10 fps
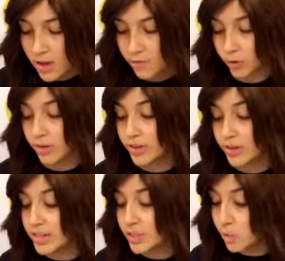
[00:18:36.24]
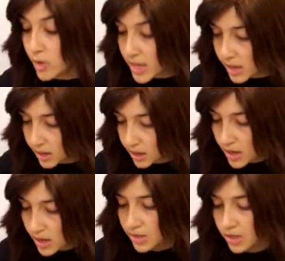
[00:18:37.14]
For if he is weak,
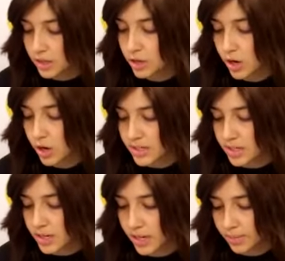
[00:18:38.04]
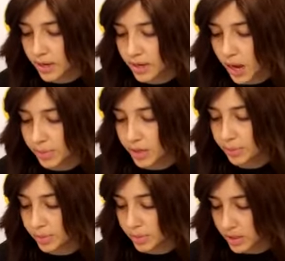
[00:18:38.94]
then the trust in him cannot be
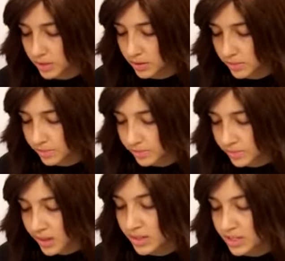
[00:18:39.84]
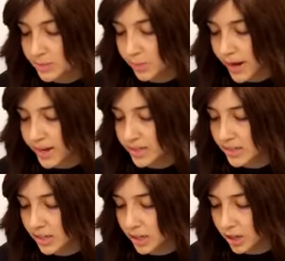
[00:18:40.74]
complete, despite his
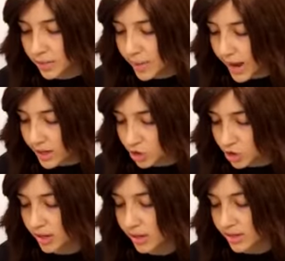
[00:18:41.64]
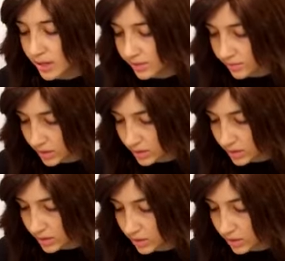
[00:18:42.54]
clear compassion and attentiveness.